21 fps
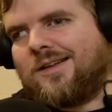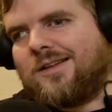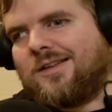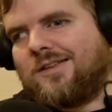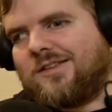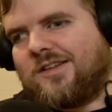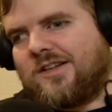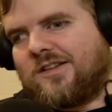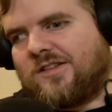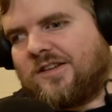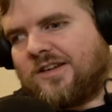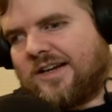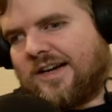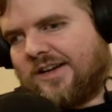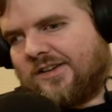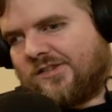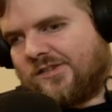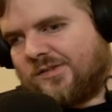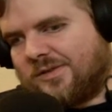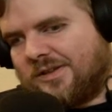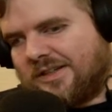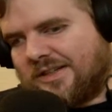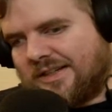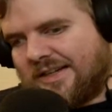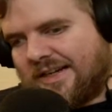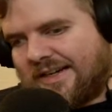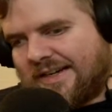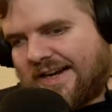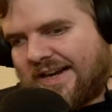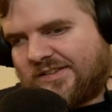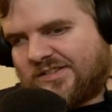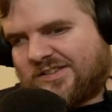TTS, where you can
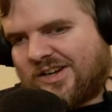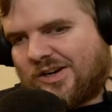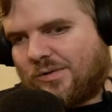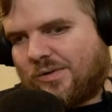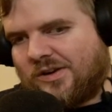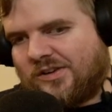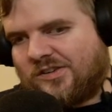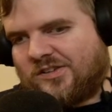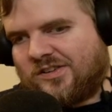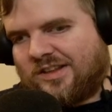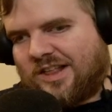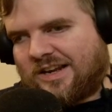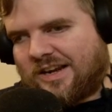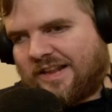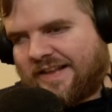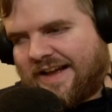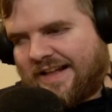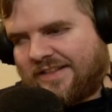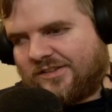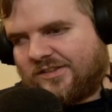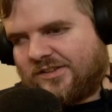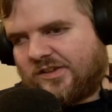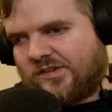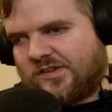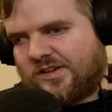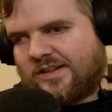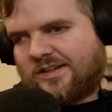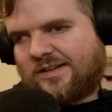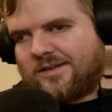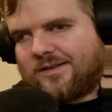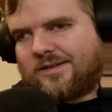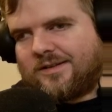like ask a question and it answers
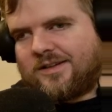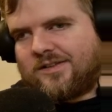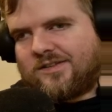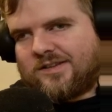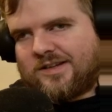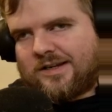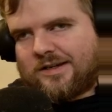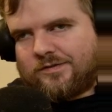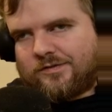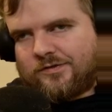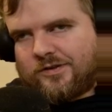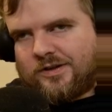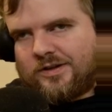it. That's kind of fun.